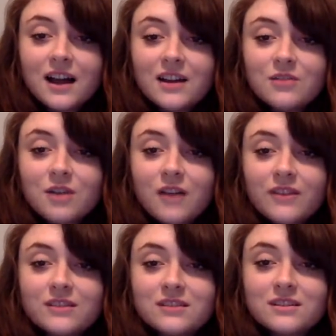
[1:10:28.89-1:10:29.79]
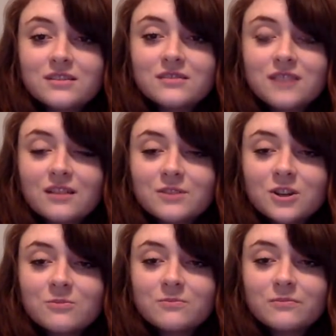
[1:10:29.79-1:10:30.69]
You obviously do not
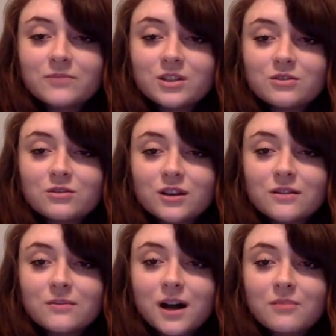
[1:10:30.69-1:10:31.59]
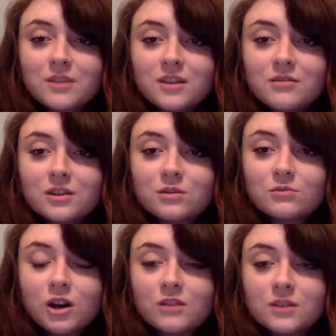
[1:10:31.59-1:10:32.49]
know the story about me with
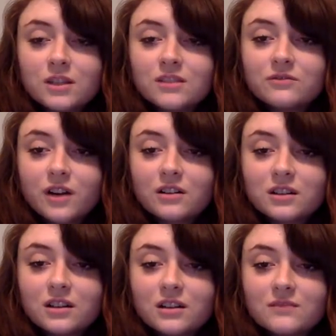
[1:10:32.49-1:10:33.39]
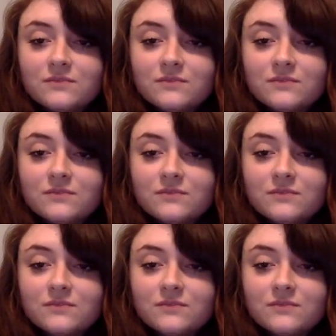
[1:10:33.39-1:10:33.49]
watermelon vodka.